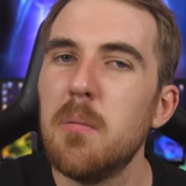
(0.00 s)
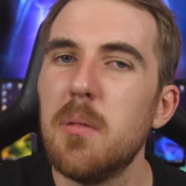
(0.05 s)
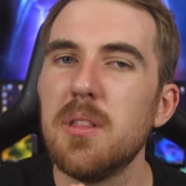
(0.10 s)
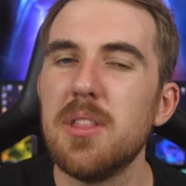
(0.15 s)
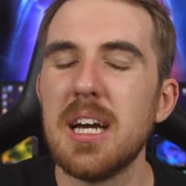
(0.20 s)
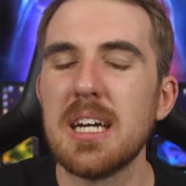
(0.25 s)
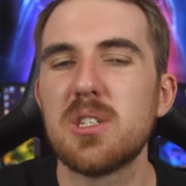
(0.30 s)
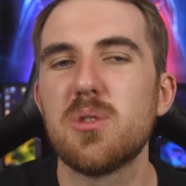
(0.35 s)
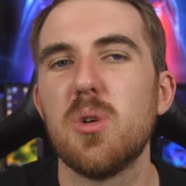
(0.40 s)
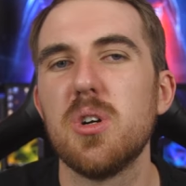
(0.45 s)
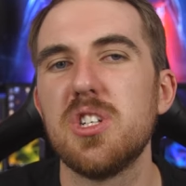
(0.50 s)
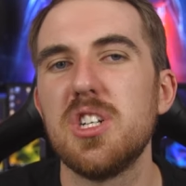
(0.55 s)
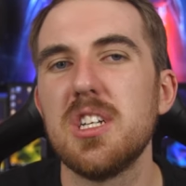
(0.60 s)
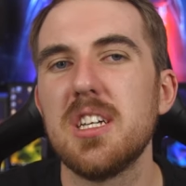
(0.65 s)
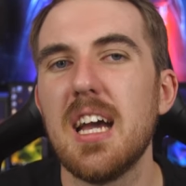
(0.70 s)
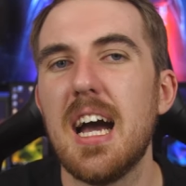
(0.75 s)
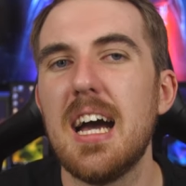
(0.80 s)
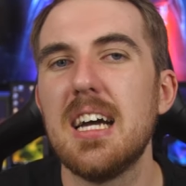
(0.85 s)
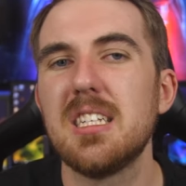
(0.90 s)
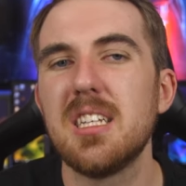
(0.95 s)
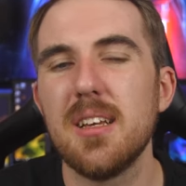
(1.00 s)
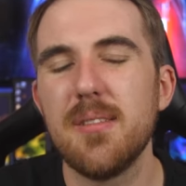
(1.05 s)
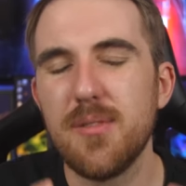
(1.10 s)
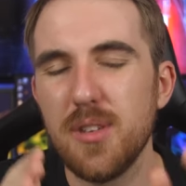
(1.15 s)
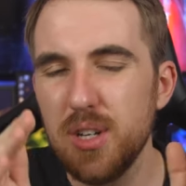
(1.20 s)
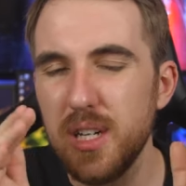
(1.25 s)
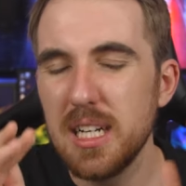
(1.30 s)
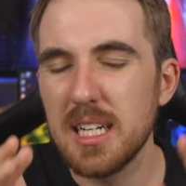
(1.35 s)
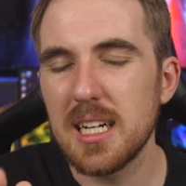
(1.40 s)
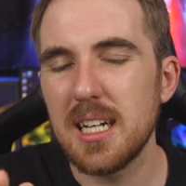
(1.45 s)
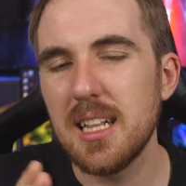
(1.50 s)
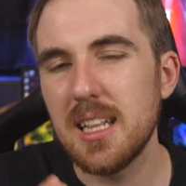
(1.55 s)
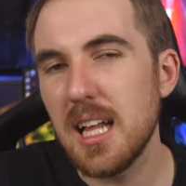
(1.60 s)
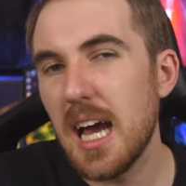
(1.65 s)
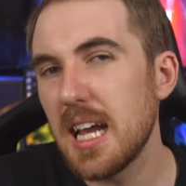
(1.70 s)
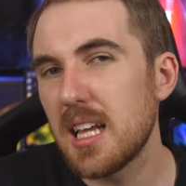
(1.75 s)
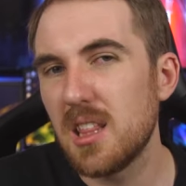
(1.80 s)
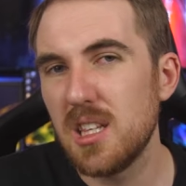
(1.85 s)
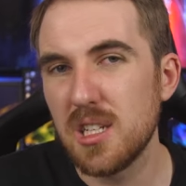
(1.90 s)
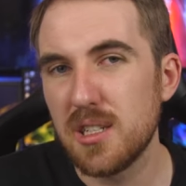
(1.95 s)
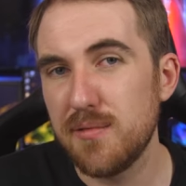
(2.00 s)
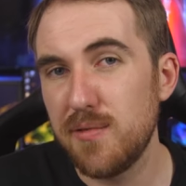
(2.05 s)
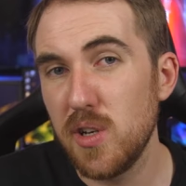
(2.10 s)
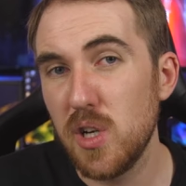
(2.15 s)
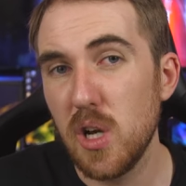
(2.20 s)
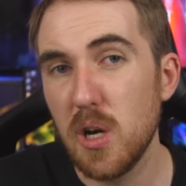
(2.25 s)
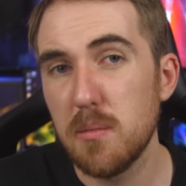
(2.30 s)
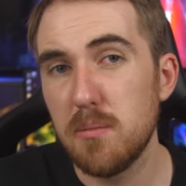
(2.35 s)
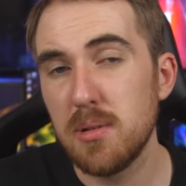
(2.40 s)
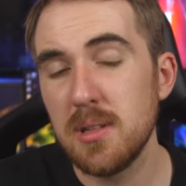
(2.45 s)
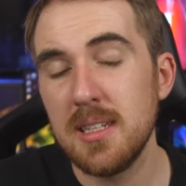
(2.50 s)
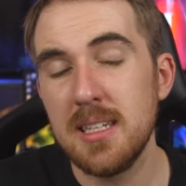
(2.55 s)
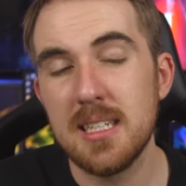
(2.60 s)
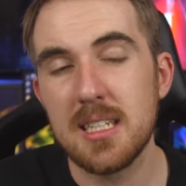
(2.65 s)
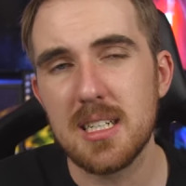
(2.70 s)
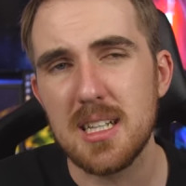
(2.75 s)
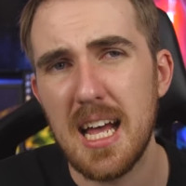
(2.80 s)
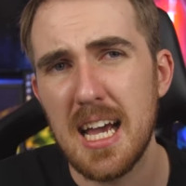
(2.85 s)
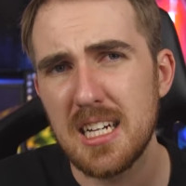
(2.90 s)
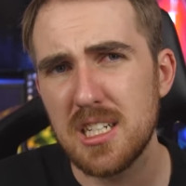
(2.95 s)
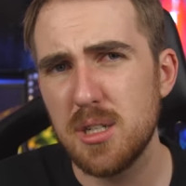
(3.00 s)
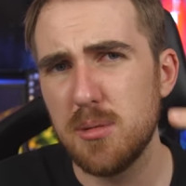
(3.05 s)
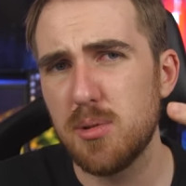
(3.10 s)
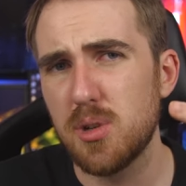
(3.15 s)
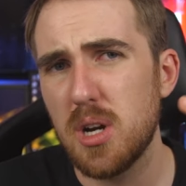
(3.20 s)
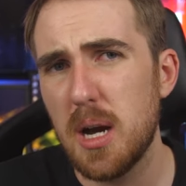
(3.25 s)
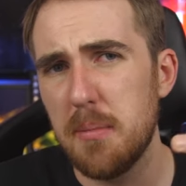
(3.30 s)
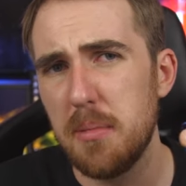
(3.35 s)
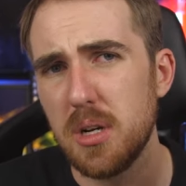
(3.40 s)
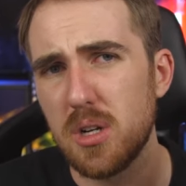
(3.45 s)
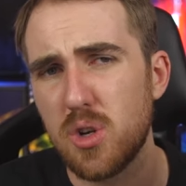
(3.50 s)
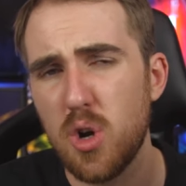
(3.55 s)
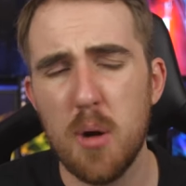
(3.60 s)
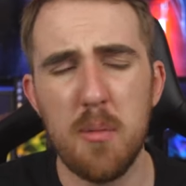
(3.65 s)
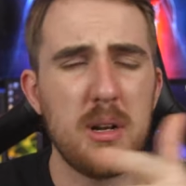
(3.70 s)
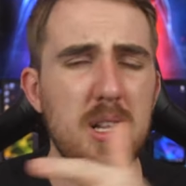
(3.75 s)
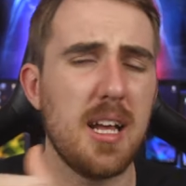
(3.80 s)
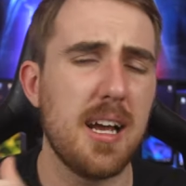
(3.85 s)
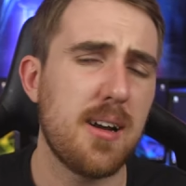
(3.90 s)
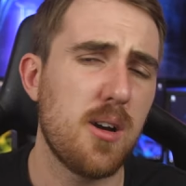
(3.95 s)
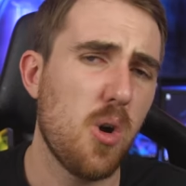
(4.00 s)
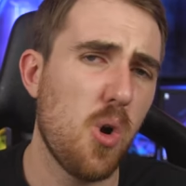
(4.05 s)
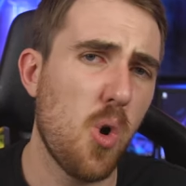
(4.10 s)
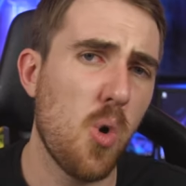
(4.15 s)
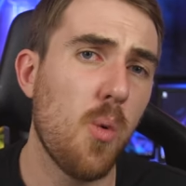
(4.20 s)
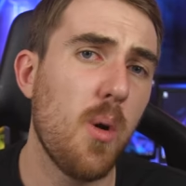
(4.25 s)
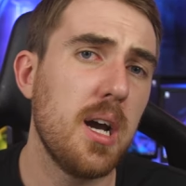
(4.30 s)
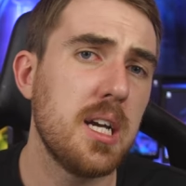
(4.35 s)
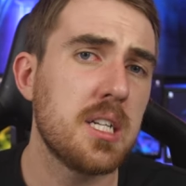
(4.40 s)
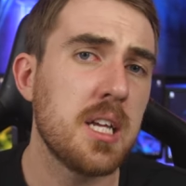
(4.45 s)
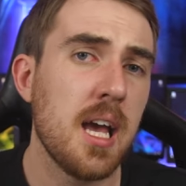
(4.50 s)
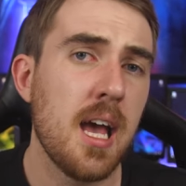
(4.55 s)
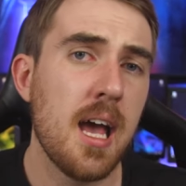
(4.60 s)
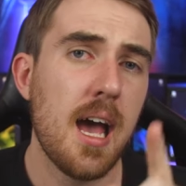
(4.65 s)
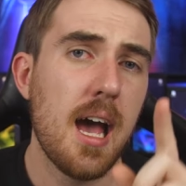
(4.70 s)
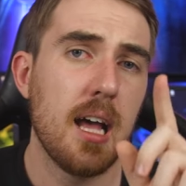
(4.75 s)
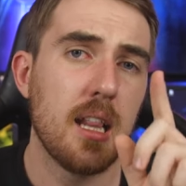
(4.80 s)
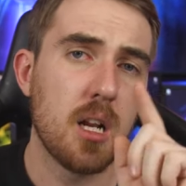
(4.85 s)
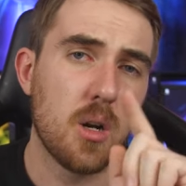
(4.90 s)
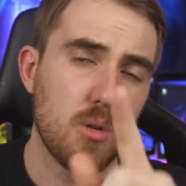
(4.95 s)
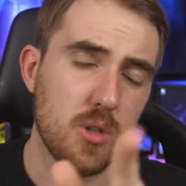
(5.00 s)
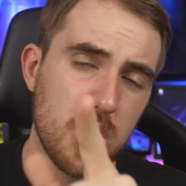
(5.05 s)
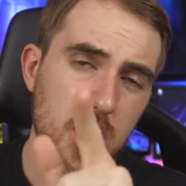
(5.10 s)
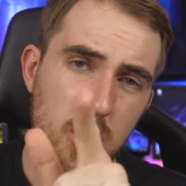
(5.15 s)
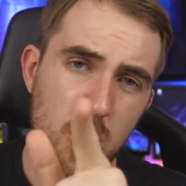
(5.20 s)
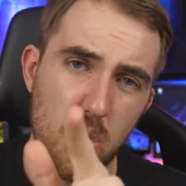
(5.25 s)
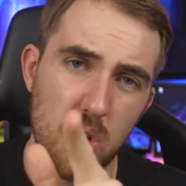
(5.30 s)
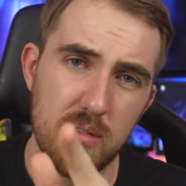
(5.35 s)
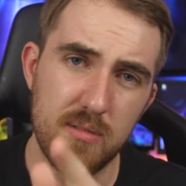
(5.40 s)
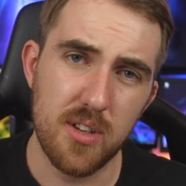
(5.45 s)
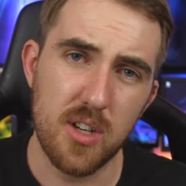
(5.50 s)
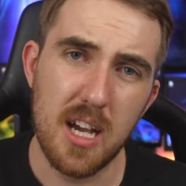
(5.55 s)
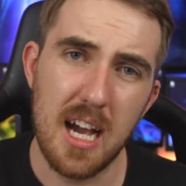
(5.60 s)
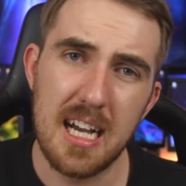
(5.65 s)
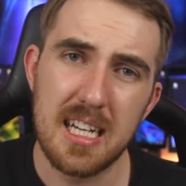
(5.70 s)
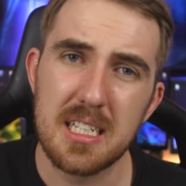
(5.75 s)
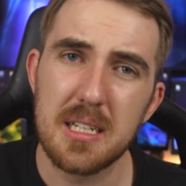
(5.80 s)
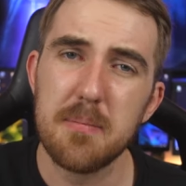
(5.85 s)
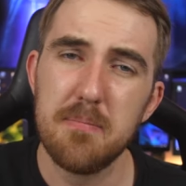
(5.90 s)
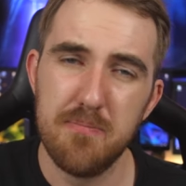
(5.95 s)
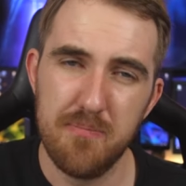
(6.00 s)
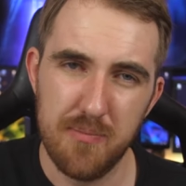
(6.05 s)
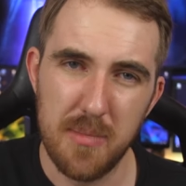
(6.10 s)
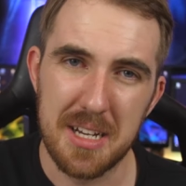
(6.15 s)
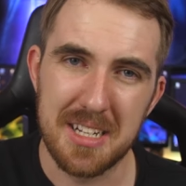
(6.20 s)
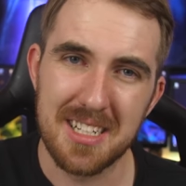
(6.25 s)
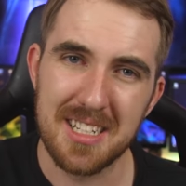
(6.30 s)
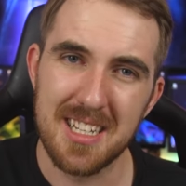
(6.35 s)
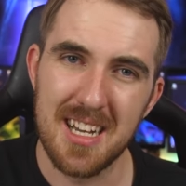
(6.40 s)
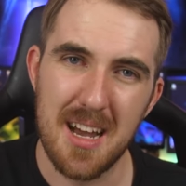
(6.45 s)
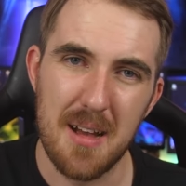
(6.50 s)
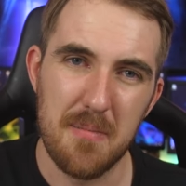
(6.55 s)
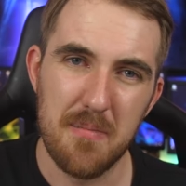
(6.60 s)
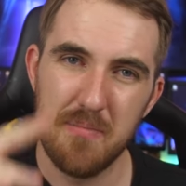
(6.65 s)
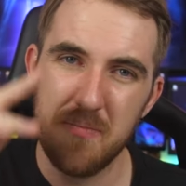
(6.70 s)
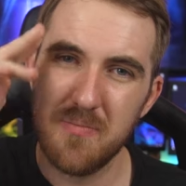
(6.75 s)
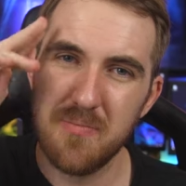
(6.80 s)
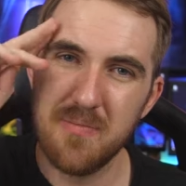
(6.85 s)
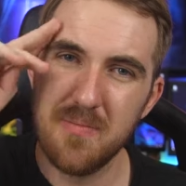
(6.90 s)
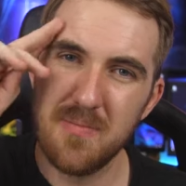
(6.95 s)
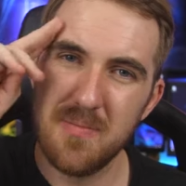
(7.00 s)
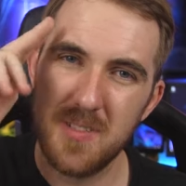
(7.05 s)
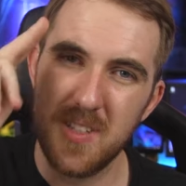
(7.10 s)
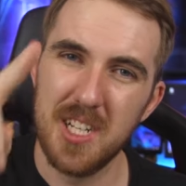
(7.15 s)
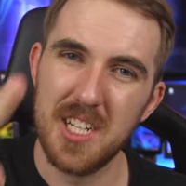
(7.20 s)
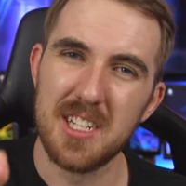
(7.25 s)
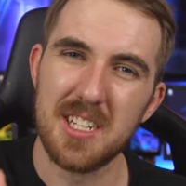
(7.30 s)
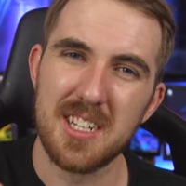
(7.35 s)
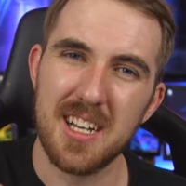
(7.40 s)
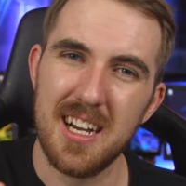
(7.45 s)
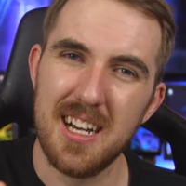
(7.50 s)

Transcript: But thanks for watching, guys. If you did like this video, please like, share, subscribe, and comment like always. And then I'll check all of you guys next time. Cheers,